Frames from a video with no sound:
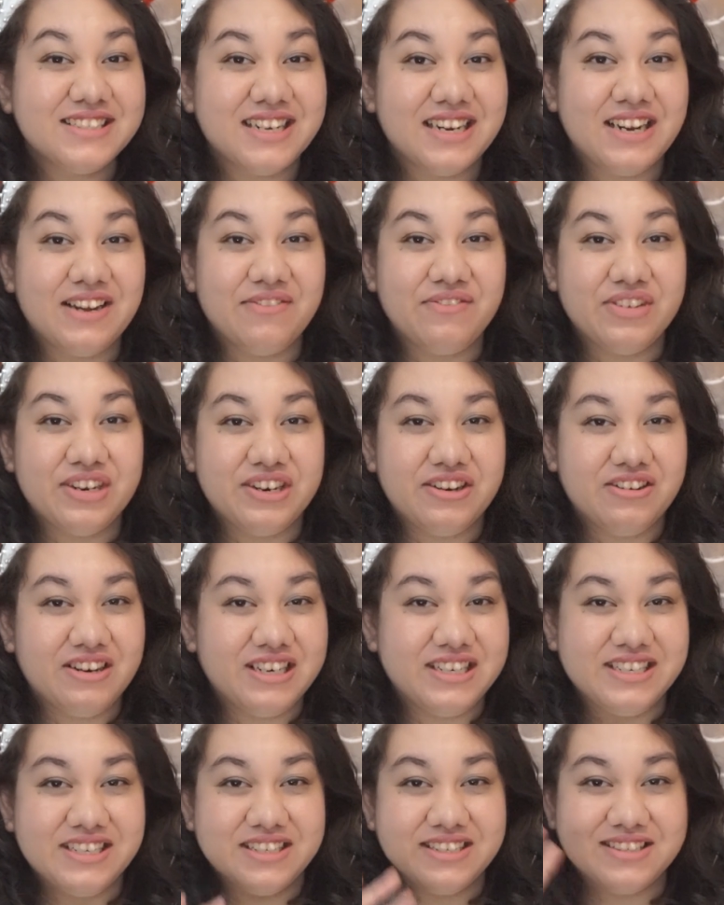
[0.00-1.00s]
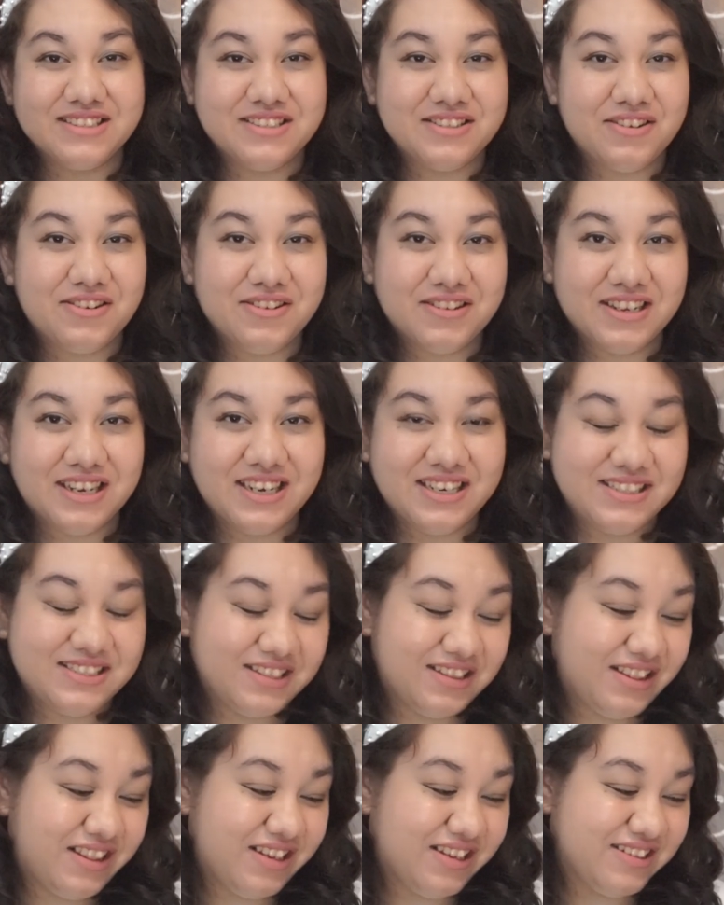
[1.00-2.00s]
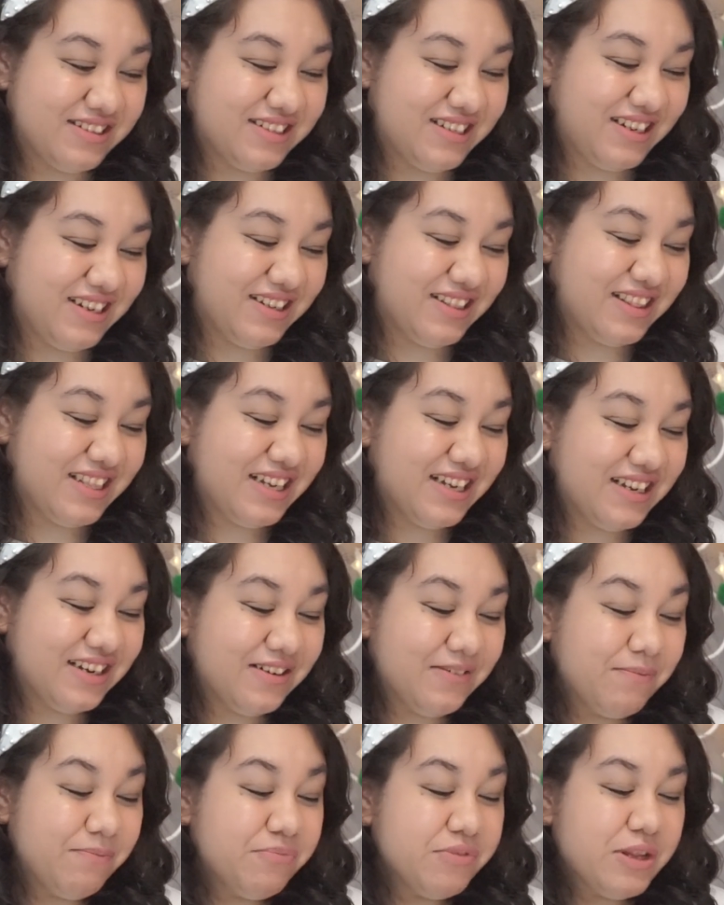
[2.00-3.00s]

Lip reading: I have video ideas, all kinds of things like that.